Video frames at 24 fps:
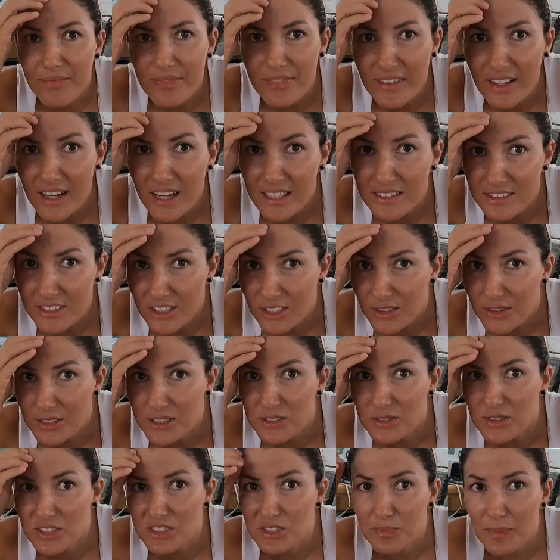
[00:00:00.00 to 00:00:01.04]
The guys that are
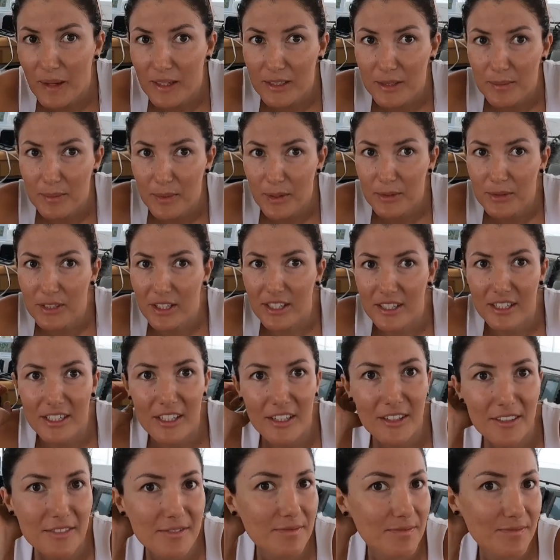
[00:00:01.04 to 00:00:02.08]
going to inspect the boat are
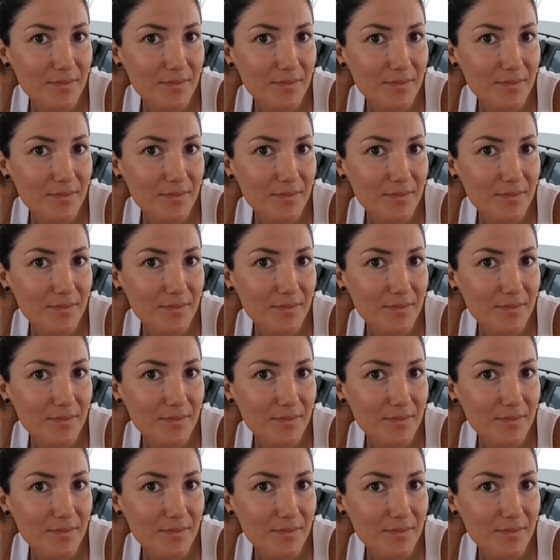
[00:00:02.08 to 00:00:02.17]
here.